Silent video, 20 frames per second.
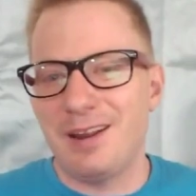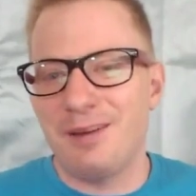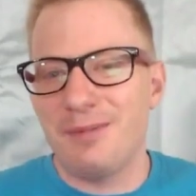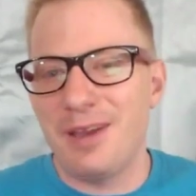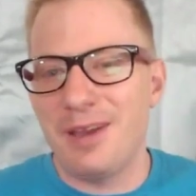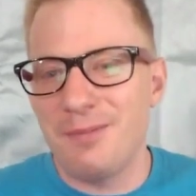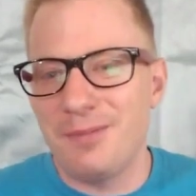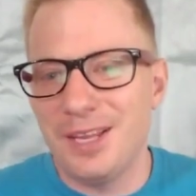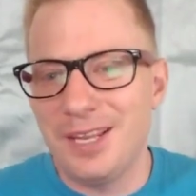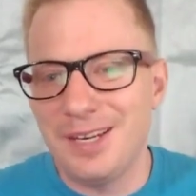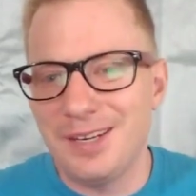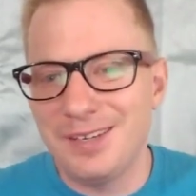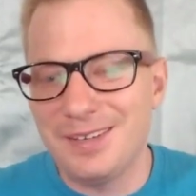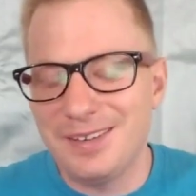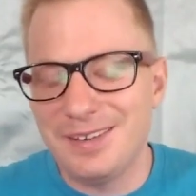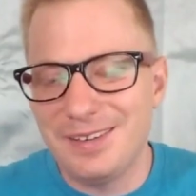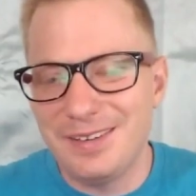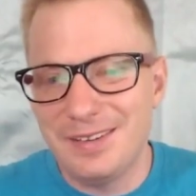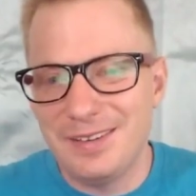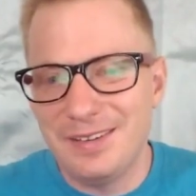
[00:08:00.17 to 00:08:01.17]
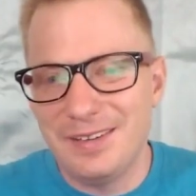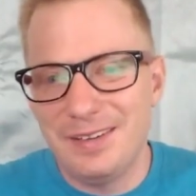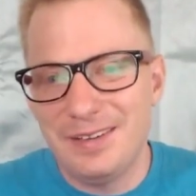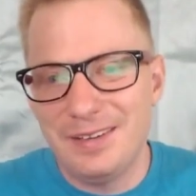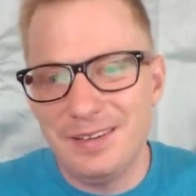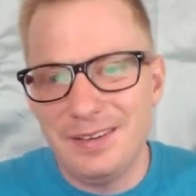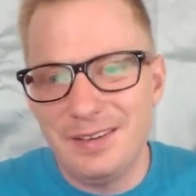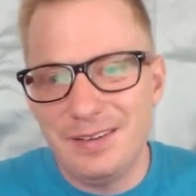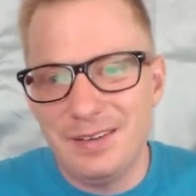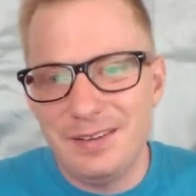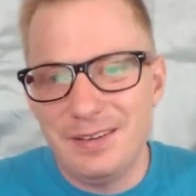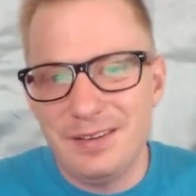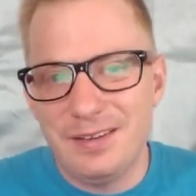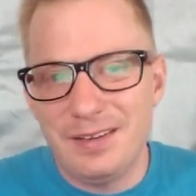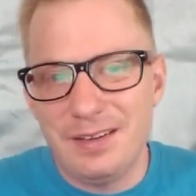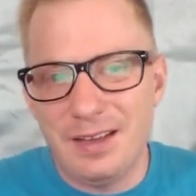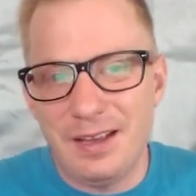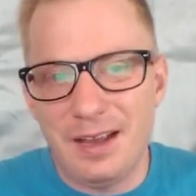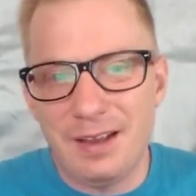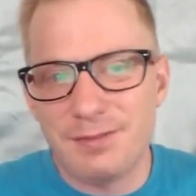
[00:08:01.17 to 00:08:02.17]
I mean...
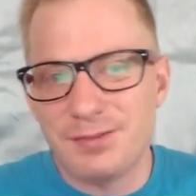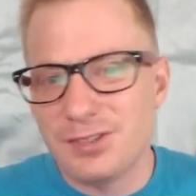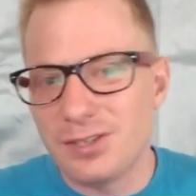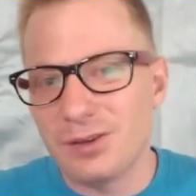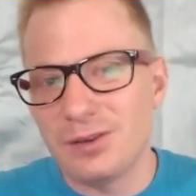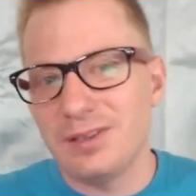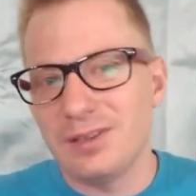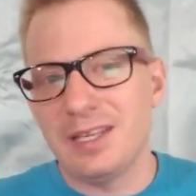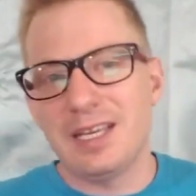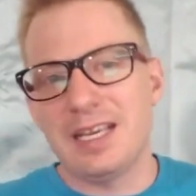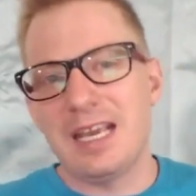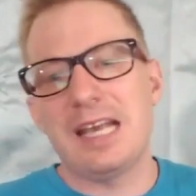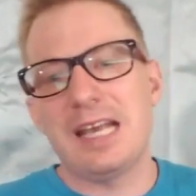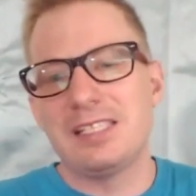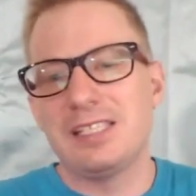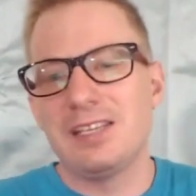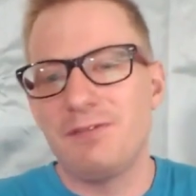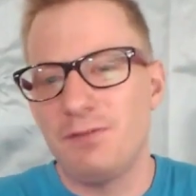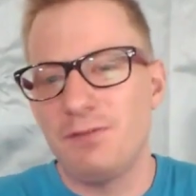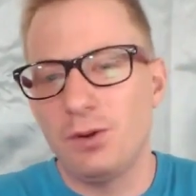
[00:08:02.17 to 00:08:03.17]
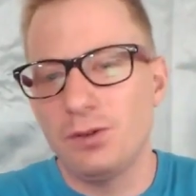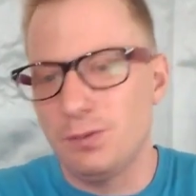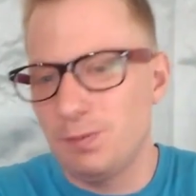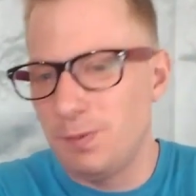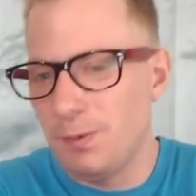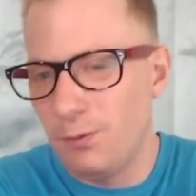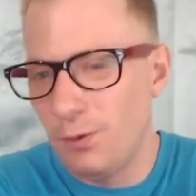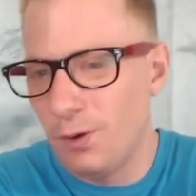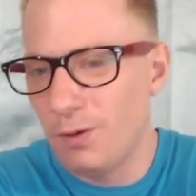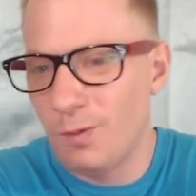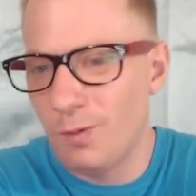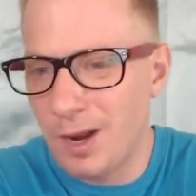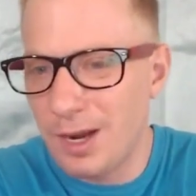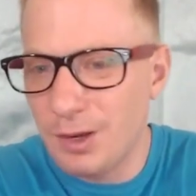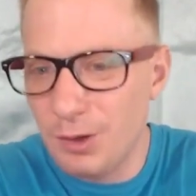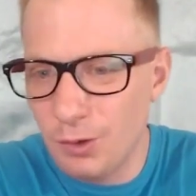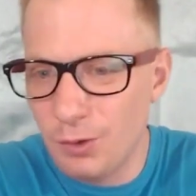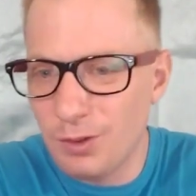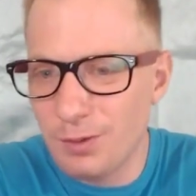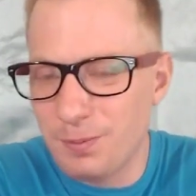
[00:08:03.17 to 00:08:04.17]
I've certainly casted votes before where I
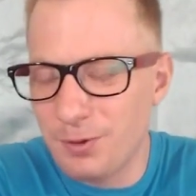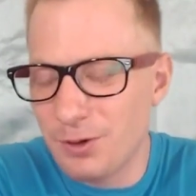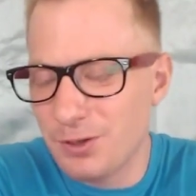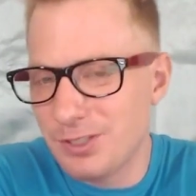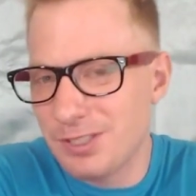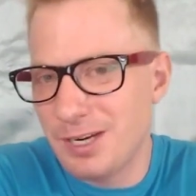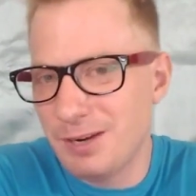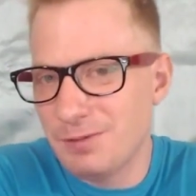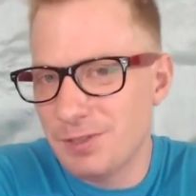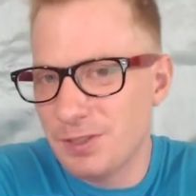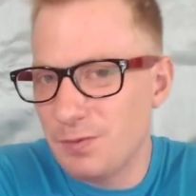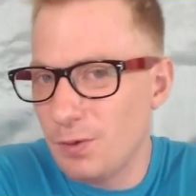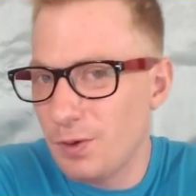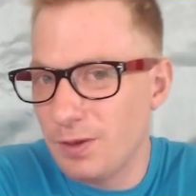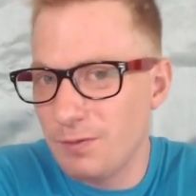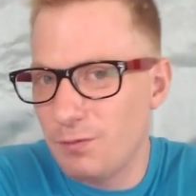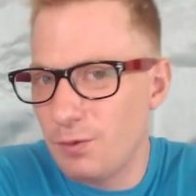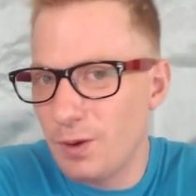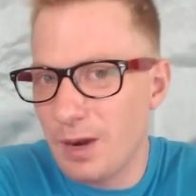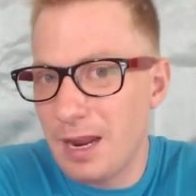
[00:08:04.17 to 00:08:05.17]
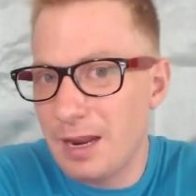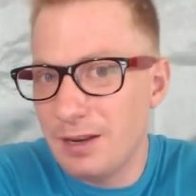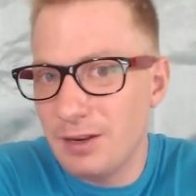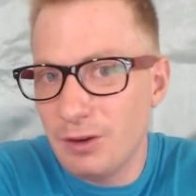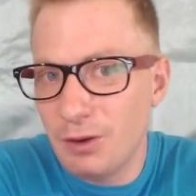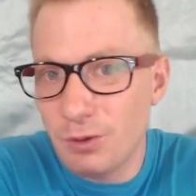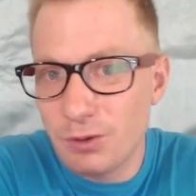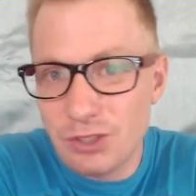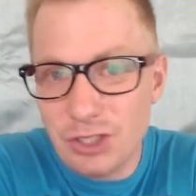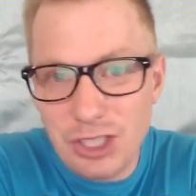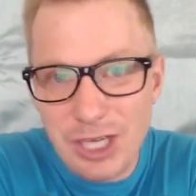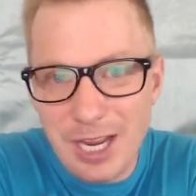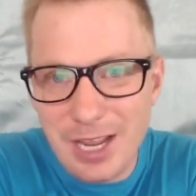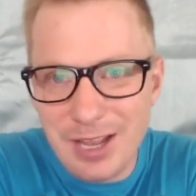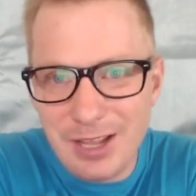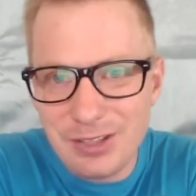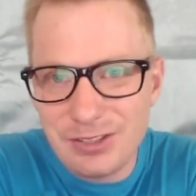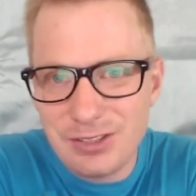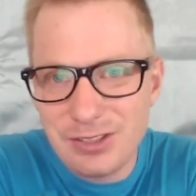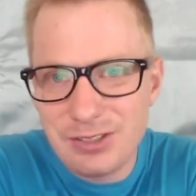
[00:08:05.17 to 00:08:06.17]
knew the person I was voting for had no
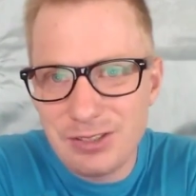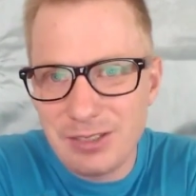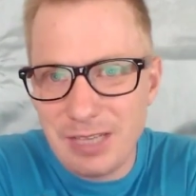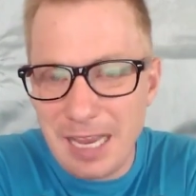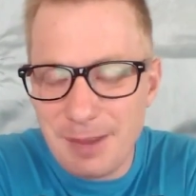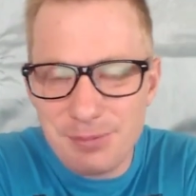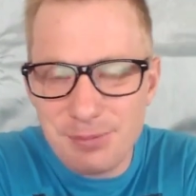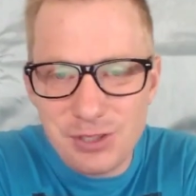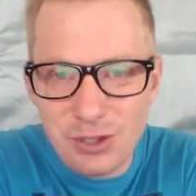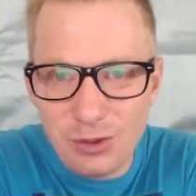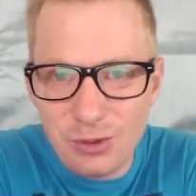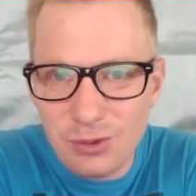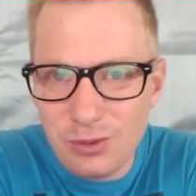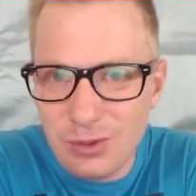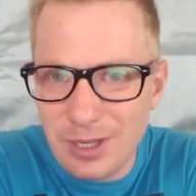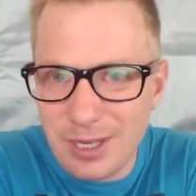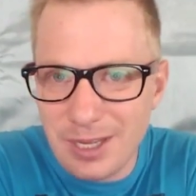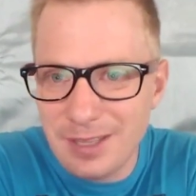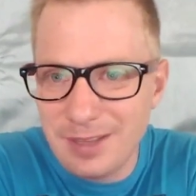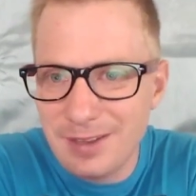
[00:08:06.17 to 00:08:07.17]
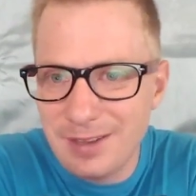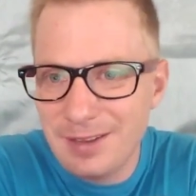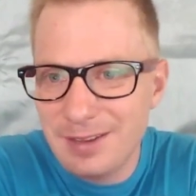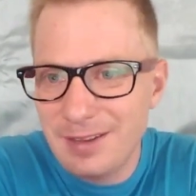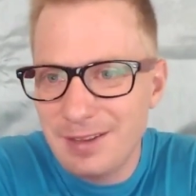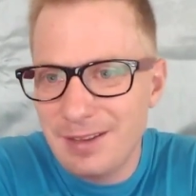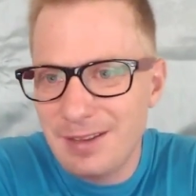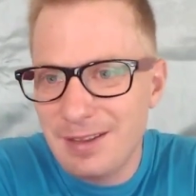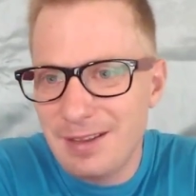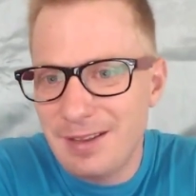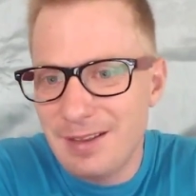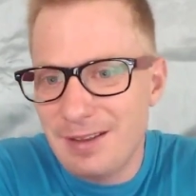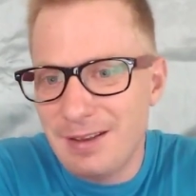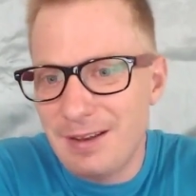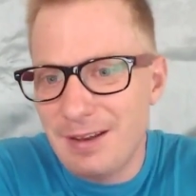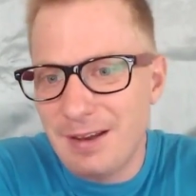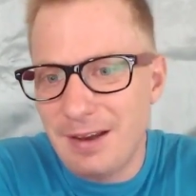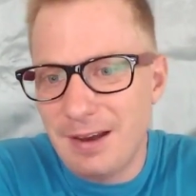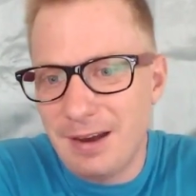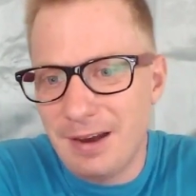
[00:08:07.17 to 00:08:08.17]
chance. Absolutely.
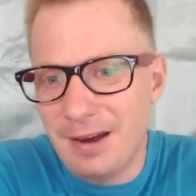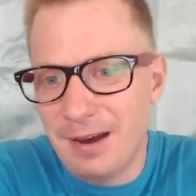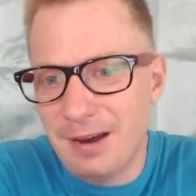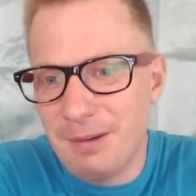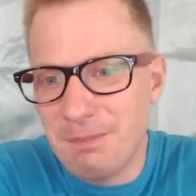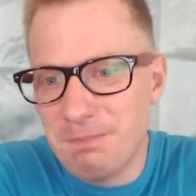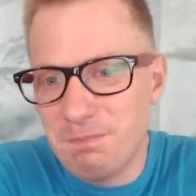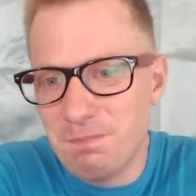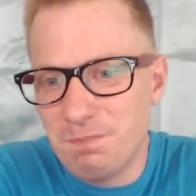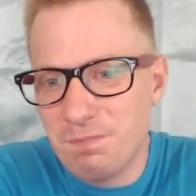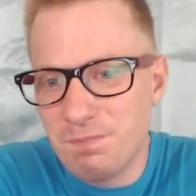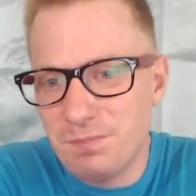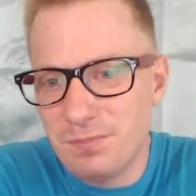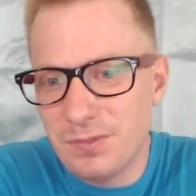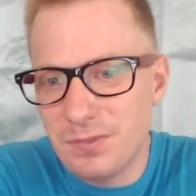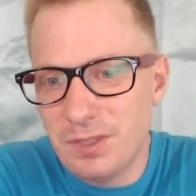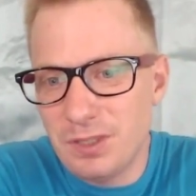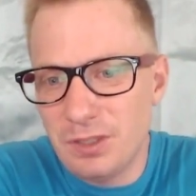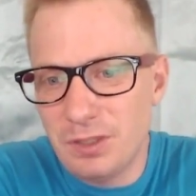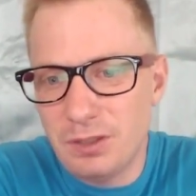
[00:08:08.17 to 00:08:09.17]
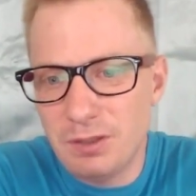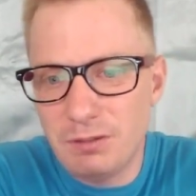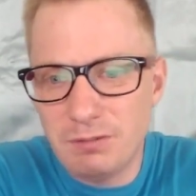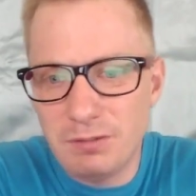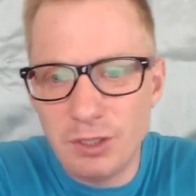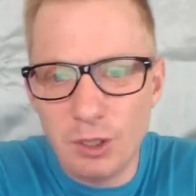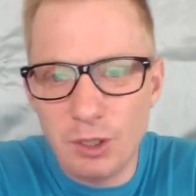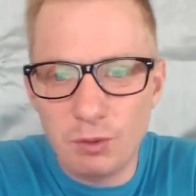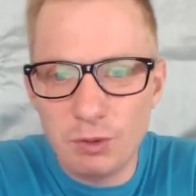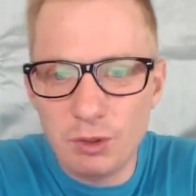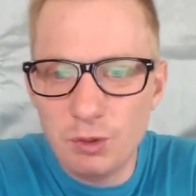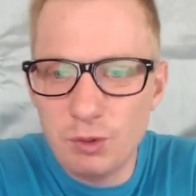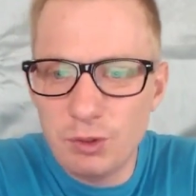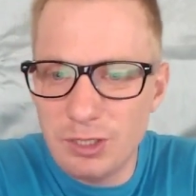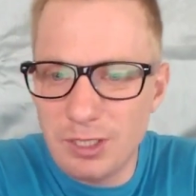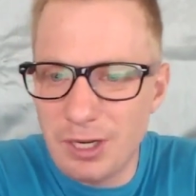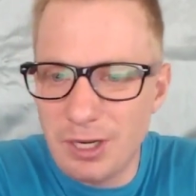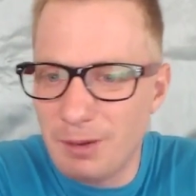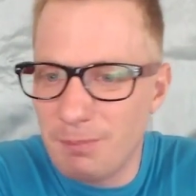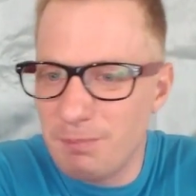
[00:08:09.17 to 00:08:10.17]
You know,
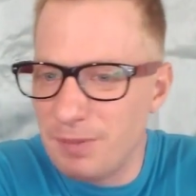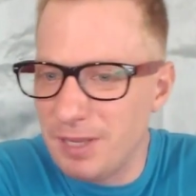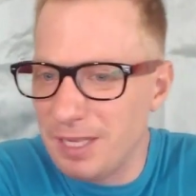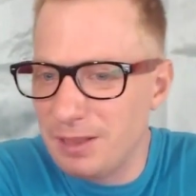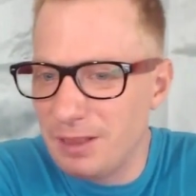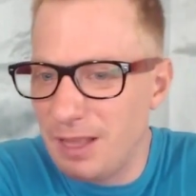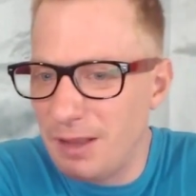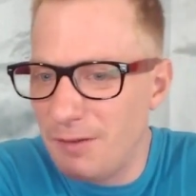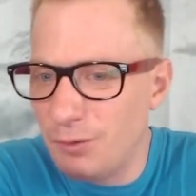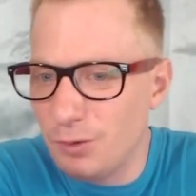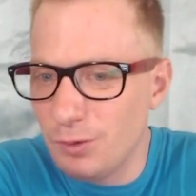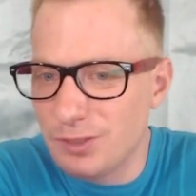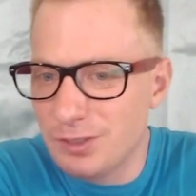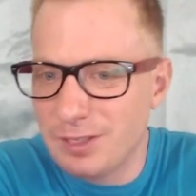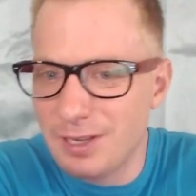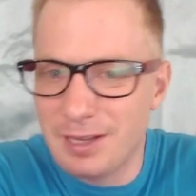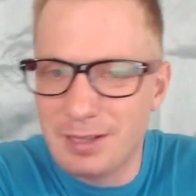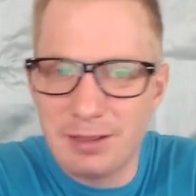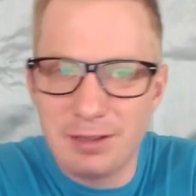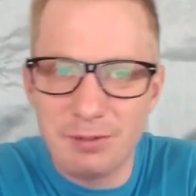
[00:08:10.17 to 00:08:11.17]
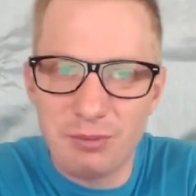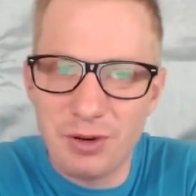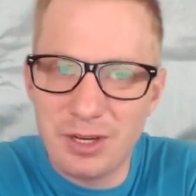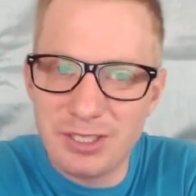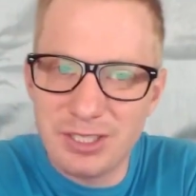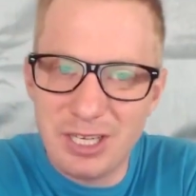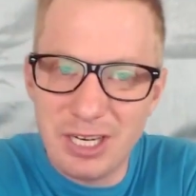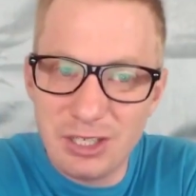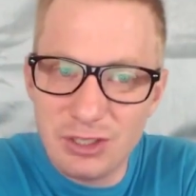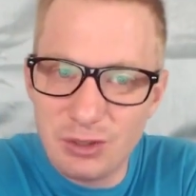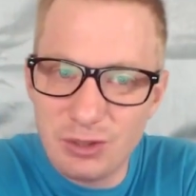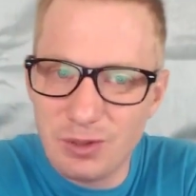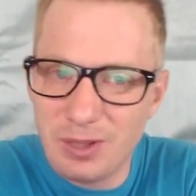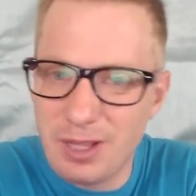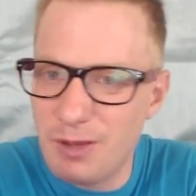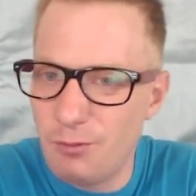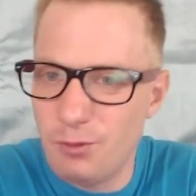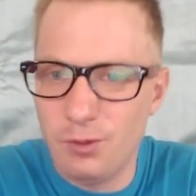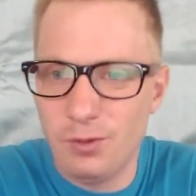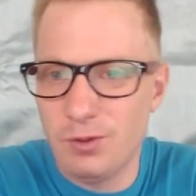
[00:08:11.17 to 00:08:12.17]
usually on big levels like the presidential
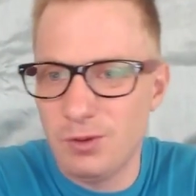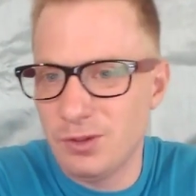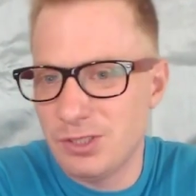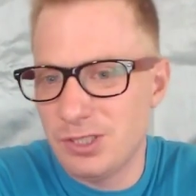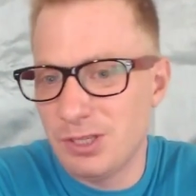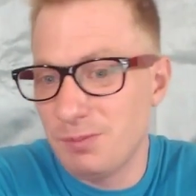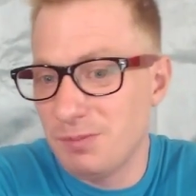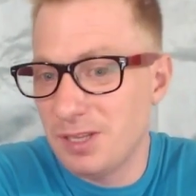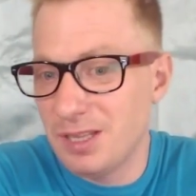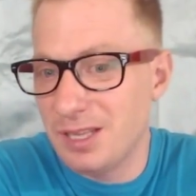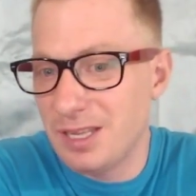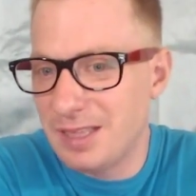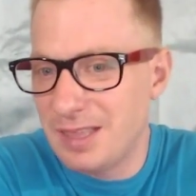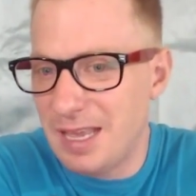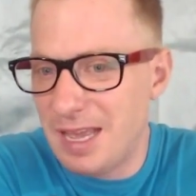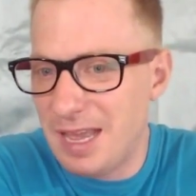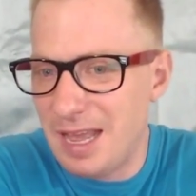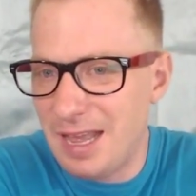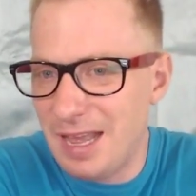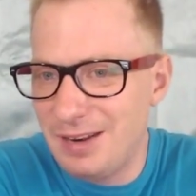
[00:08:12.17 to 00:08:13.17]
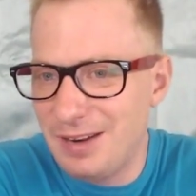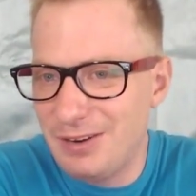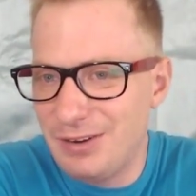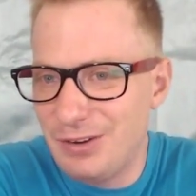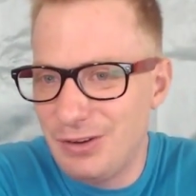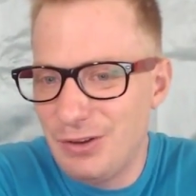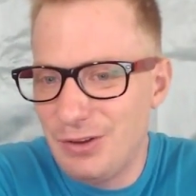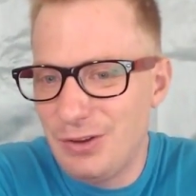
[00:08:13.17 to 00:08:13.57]
level or something like that.